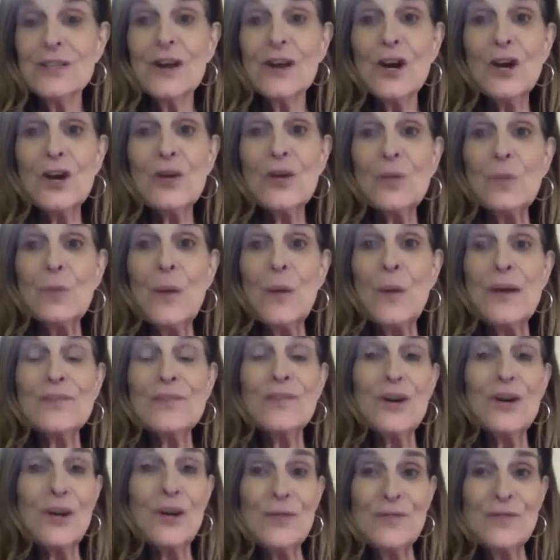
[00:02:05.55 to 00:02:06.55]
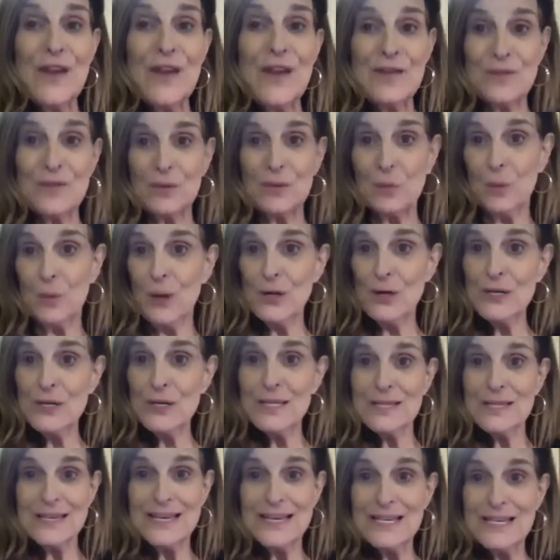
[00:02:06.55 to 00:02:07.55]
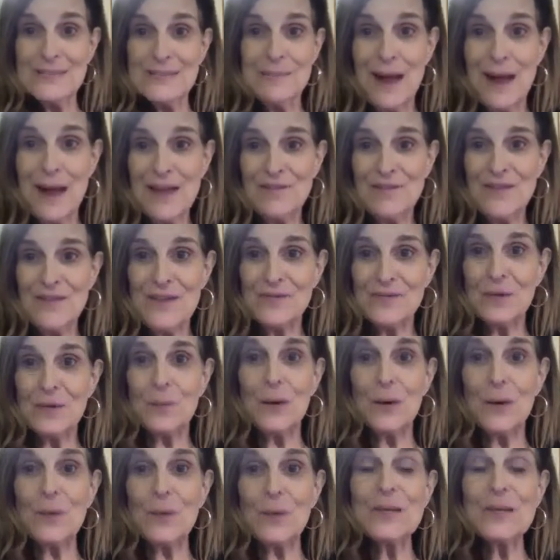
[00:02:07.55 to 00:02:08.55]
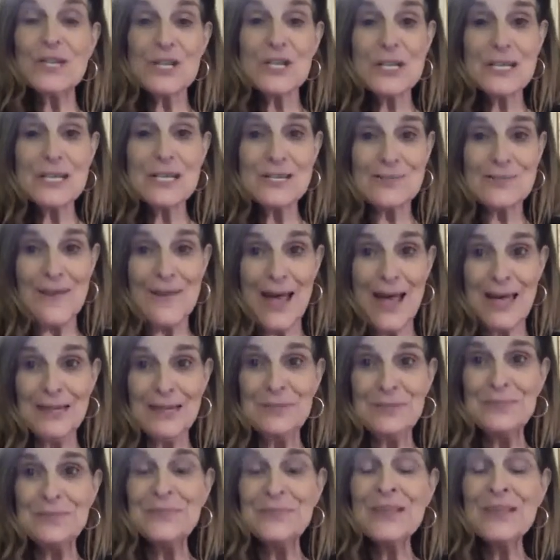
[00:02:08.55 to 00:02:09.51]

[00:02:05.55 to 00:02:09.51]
One of her favorite words is my favorite word, which is fun,